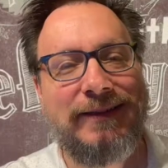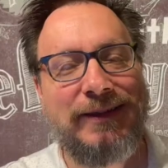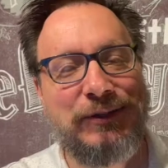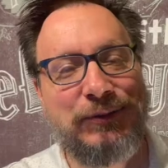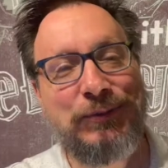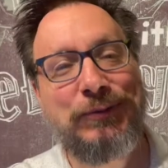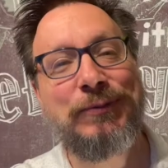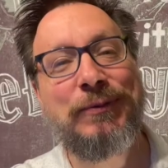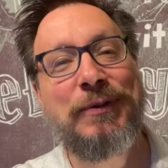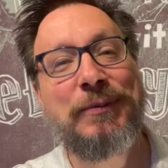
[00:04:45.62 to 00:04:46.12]
was
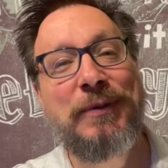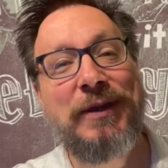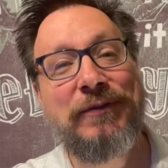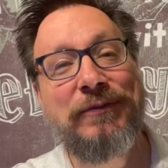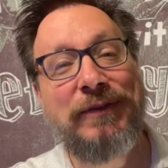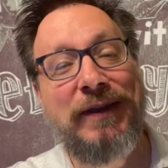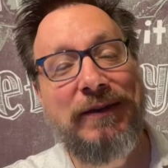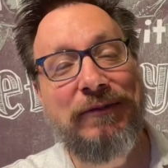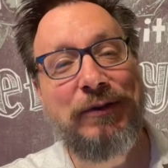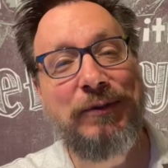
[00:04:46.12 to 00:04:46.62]
one of my
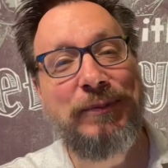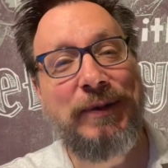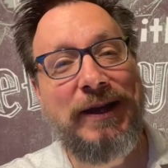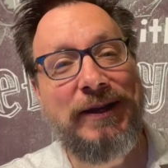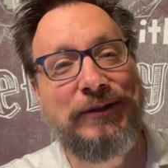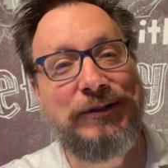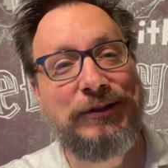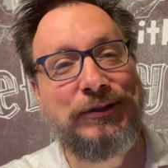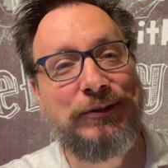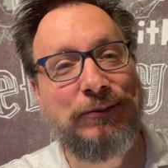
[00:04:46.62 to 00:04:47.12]
favorite
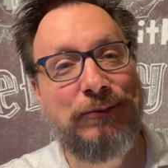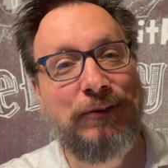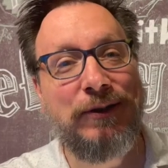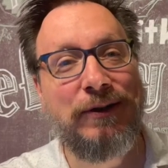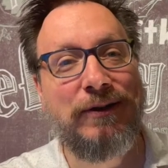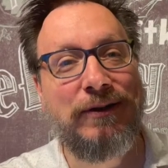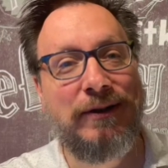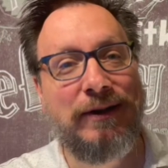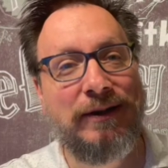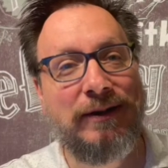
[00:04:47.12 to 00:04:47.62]
pages to work
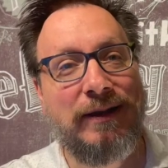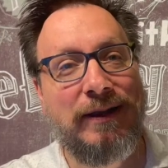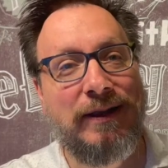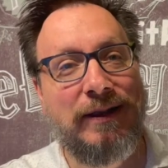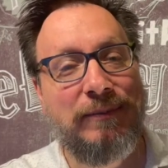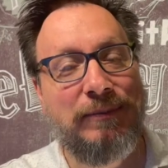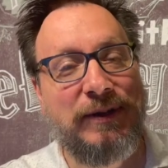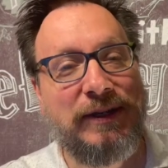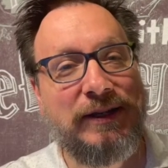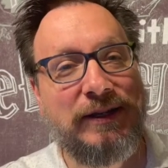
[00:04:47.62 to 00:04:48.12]
on
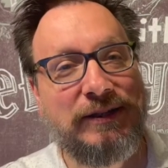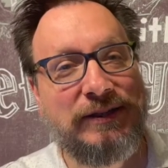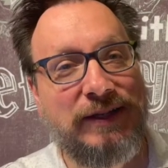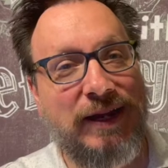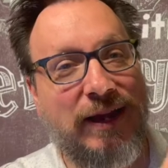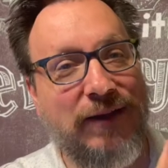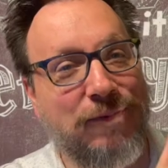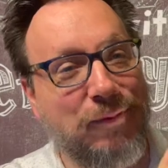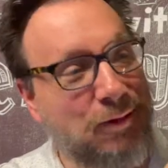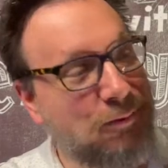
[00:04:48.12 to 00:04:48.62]
because
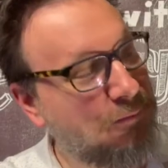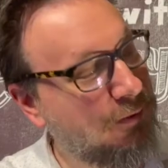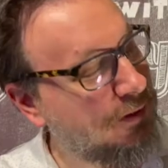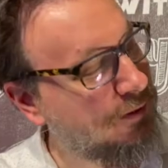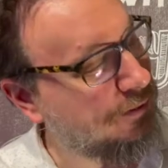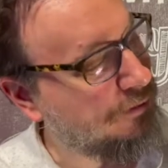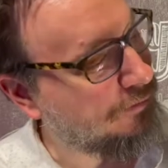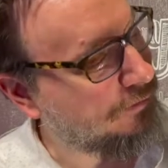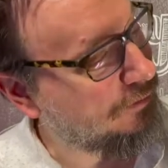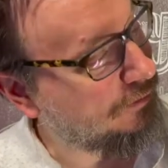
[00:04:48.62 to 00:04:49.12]
every window
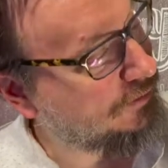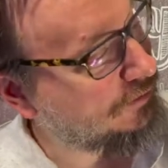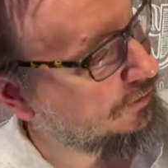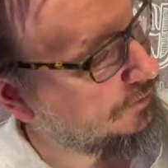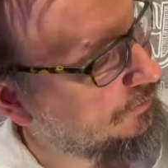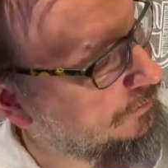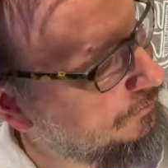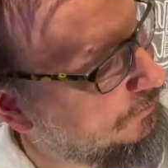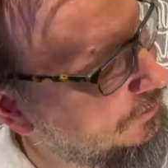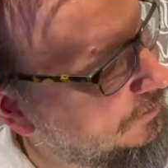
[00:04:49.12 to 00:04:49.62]
looks
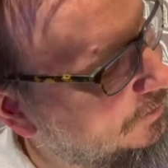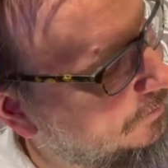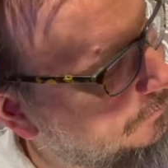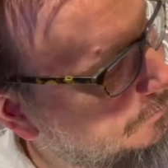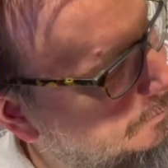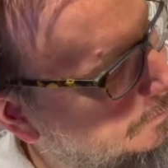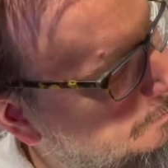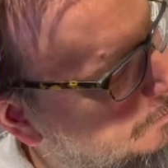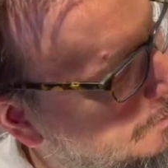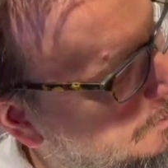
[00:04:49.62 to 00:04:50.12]
into a different
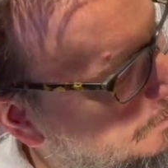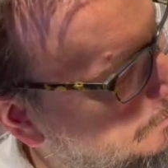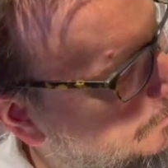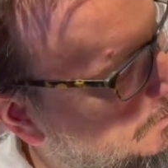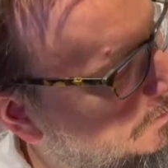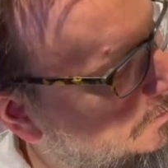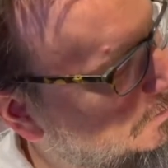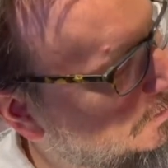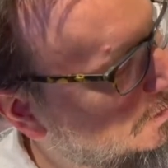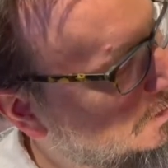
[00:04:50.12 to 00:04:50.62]

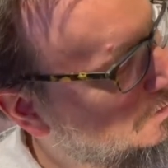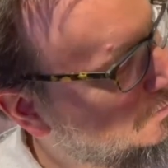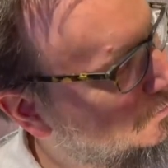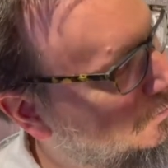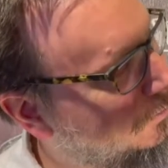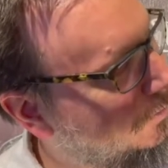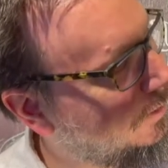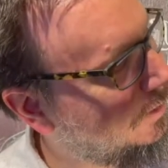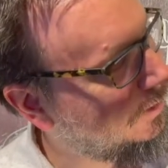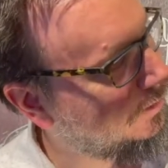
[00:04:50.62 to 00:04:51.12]
apartment. So
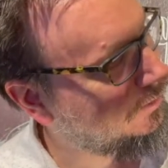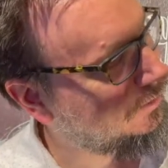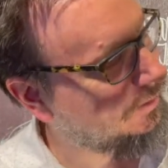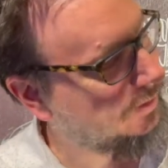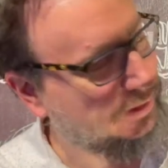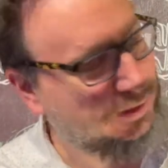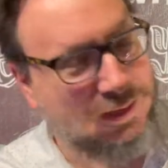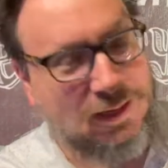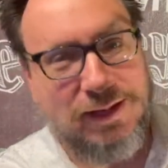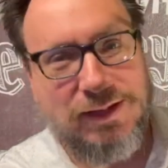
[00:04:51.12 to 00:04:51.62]
you can
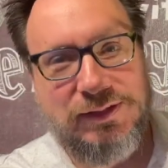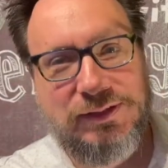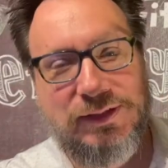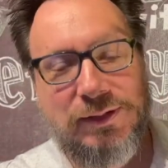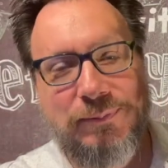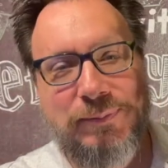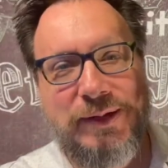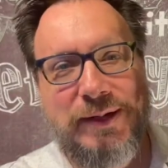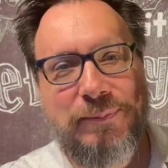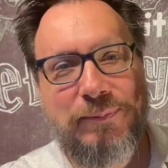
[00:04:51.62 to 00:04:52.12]
see some
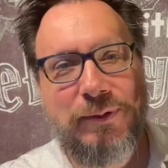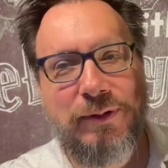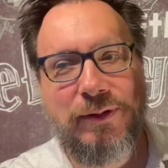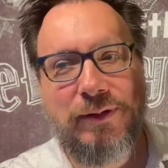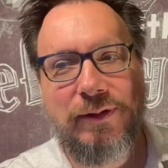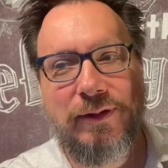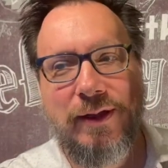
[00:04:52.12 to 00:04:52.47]
people